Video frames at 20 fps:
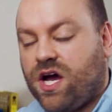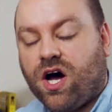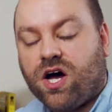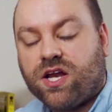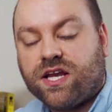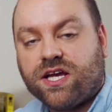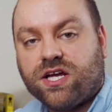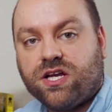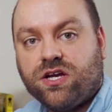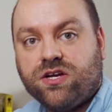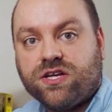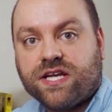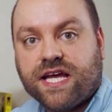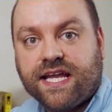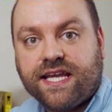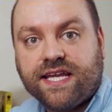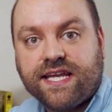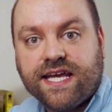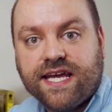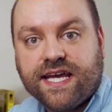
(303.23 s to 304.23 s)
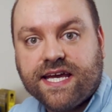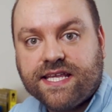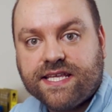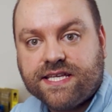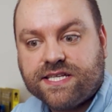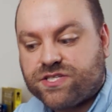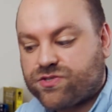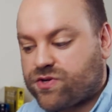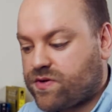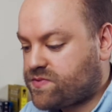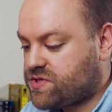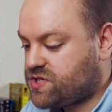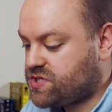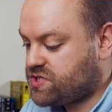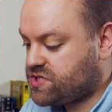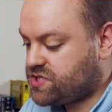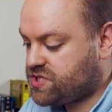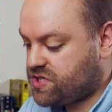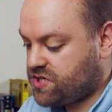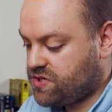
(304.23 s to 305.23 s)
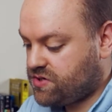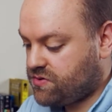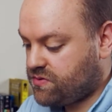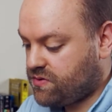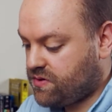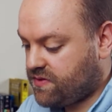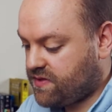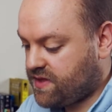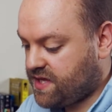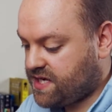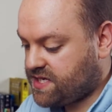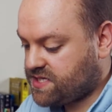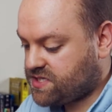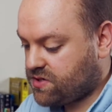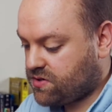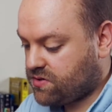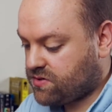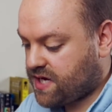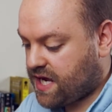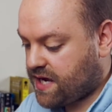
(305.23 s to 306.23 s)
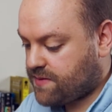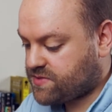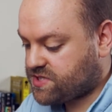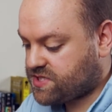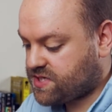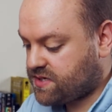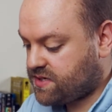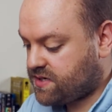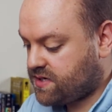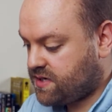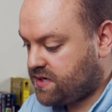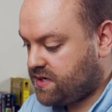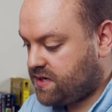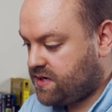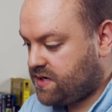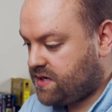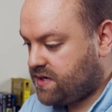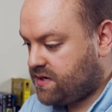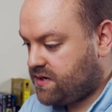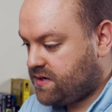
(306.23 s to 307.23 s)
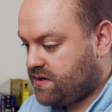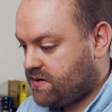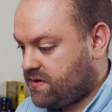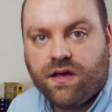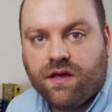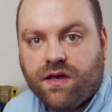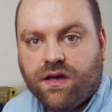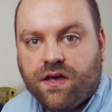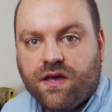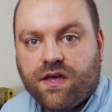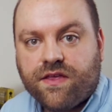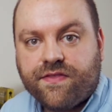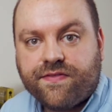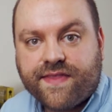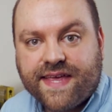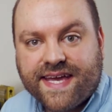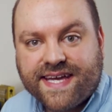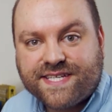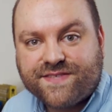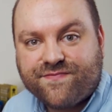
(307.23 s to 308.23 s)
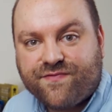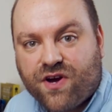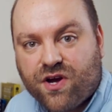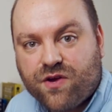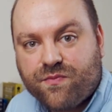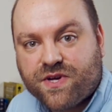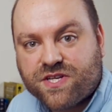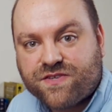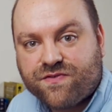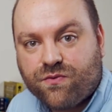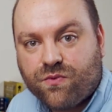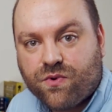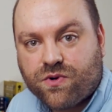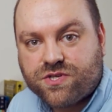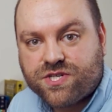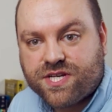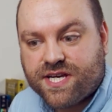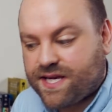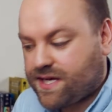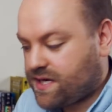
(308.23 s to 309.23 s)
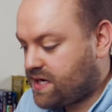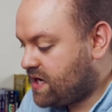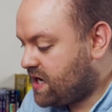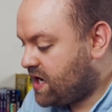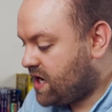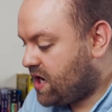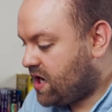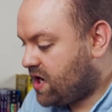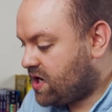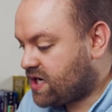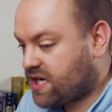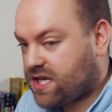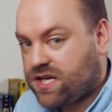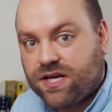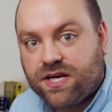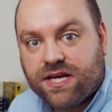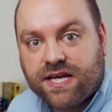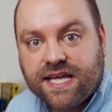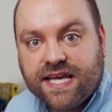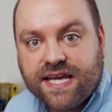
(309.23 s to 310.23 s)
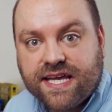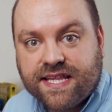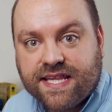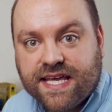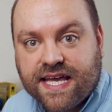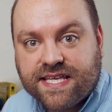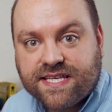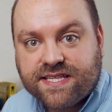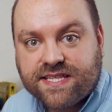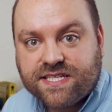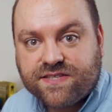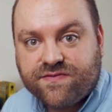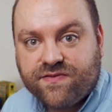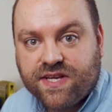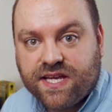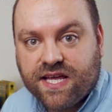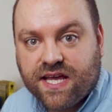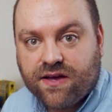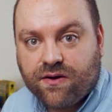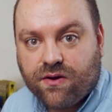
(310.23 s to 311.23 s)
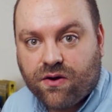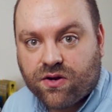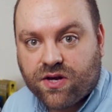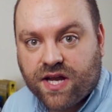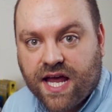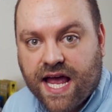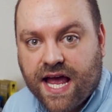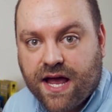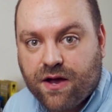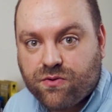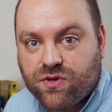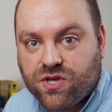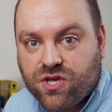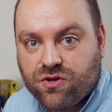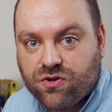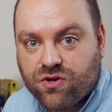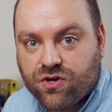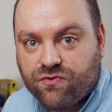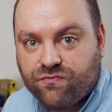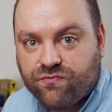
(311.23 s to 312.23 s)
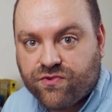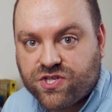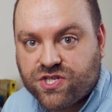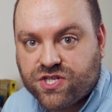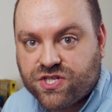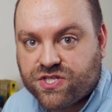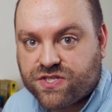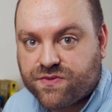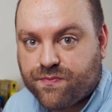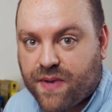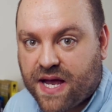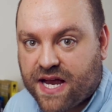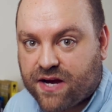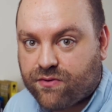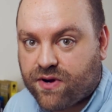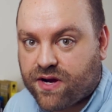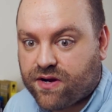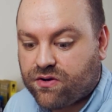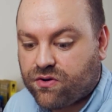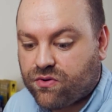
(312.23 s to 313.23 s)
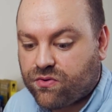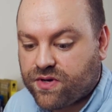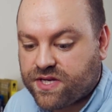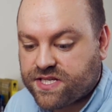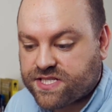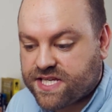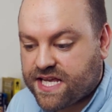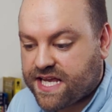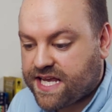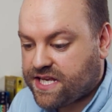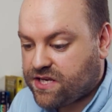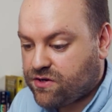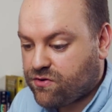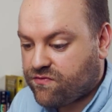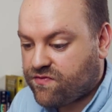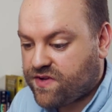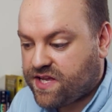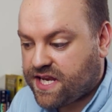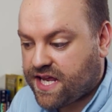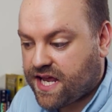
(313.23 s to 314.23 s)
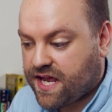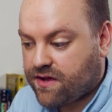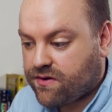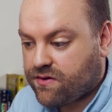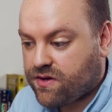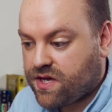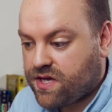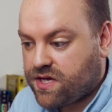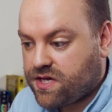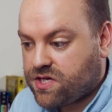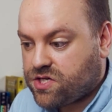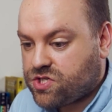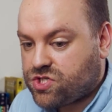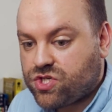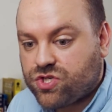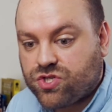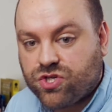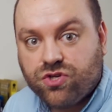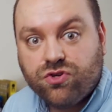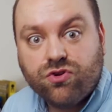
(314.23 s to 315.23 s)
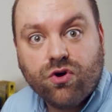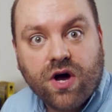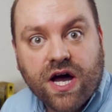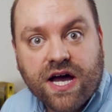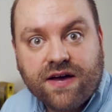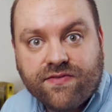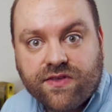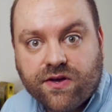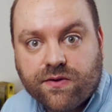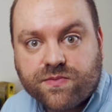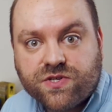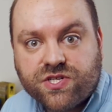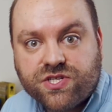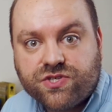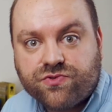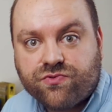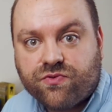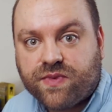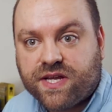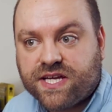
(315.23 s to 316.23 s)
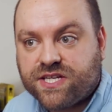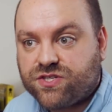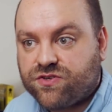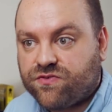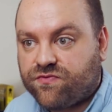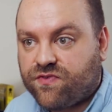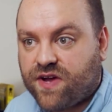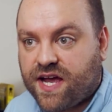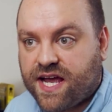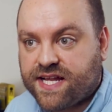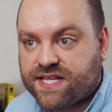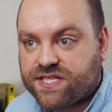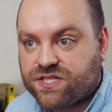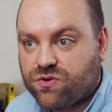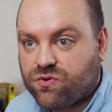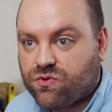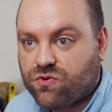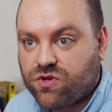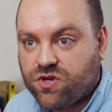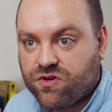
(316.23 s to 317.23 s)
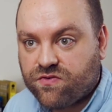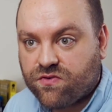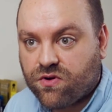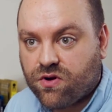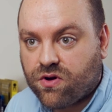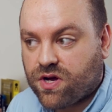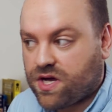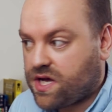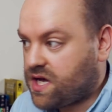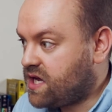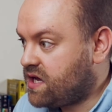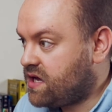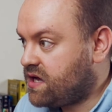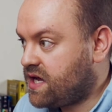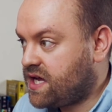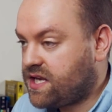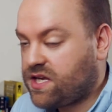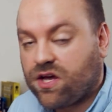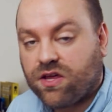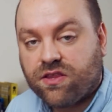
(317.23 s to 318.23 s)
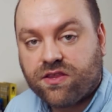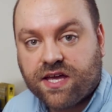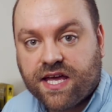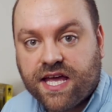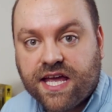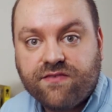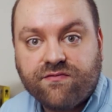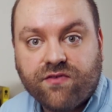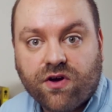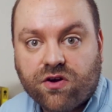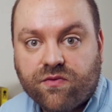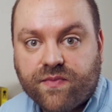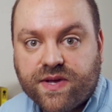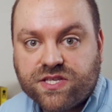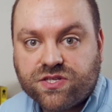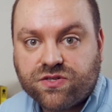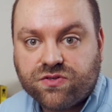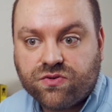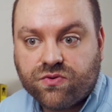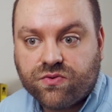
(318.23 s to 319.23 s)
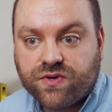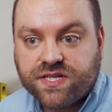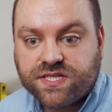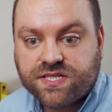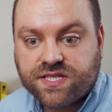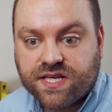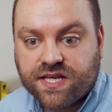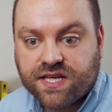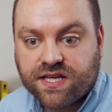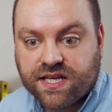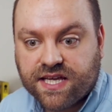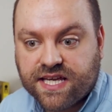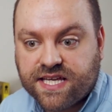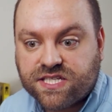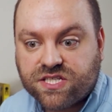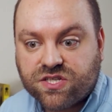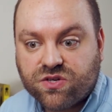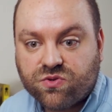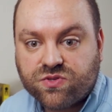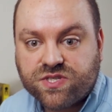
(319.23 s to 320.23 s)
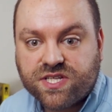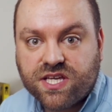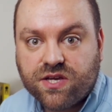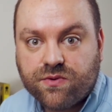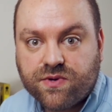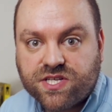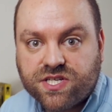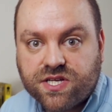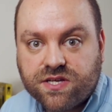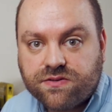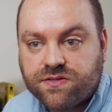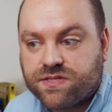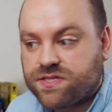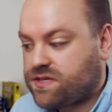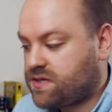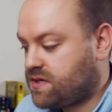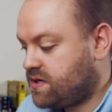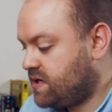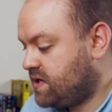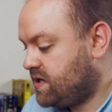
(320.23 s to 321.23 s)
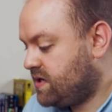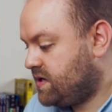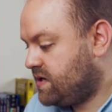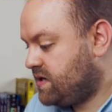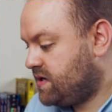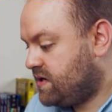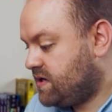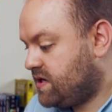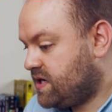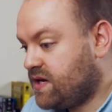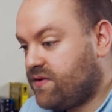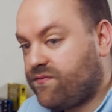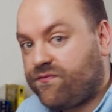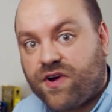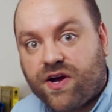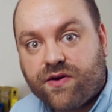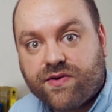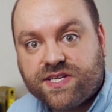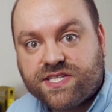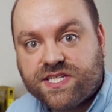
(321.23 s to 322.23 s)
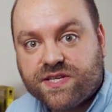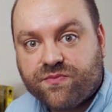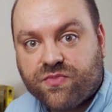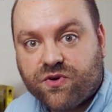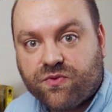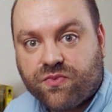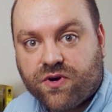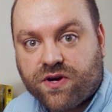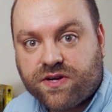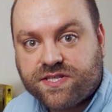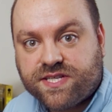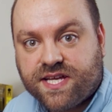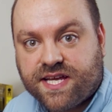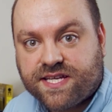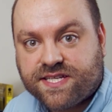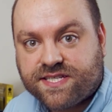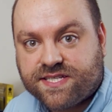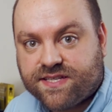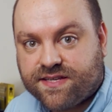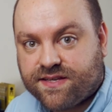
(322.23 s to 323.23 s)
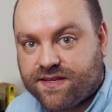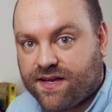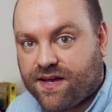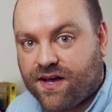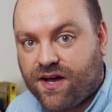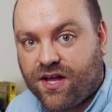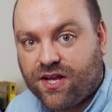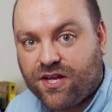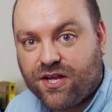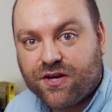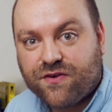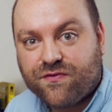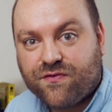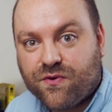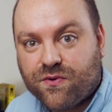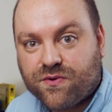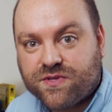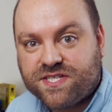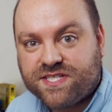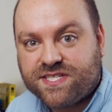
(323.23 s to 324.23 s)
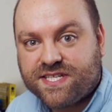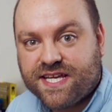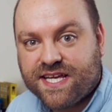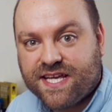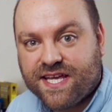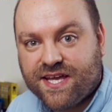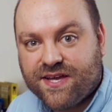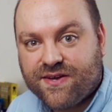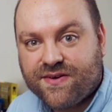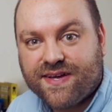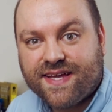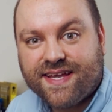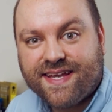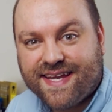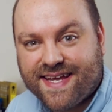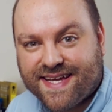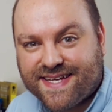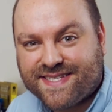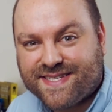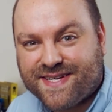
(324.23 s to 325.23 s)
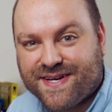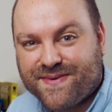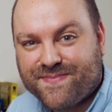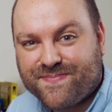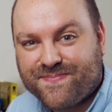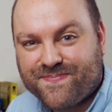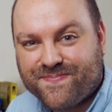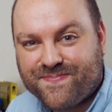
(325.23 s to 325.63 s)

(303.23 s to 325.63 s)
I'll include a link in the description to these on Amazon. Thanks very much for watching. I'll include a link at the end of this video on how you can reduce background noise in your video should you not have the option to replace your fans, or you've got another environmental noise that is causing you issues. Very simple process. I look forward to seeing you next time.